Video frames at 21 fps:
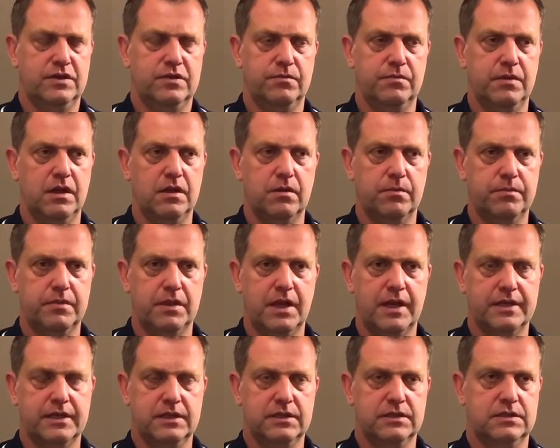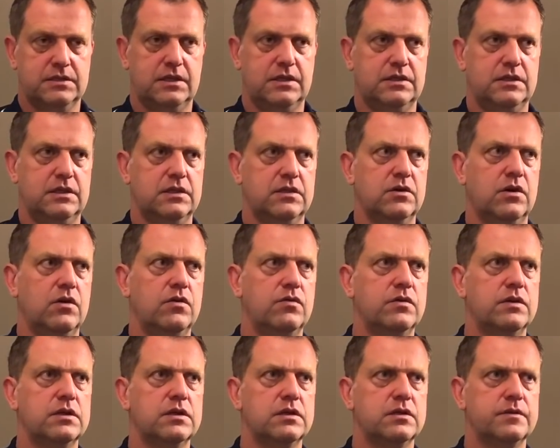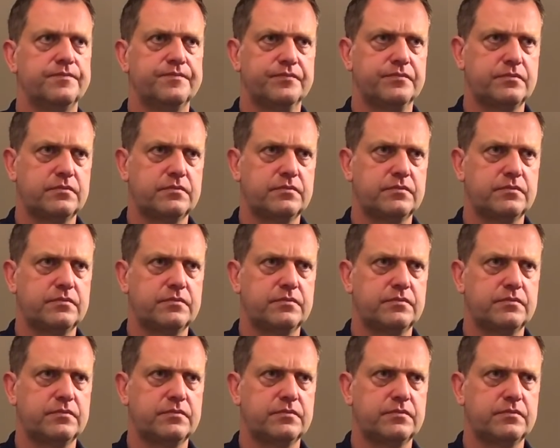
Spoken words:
developed like this. I think over the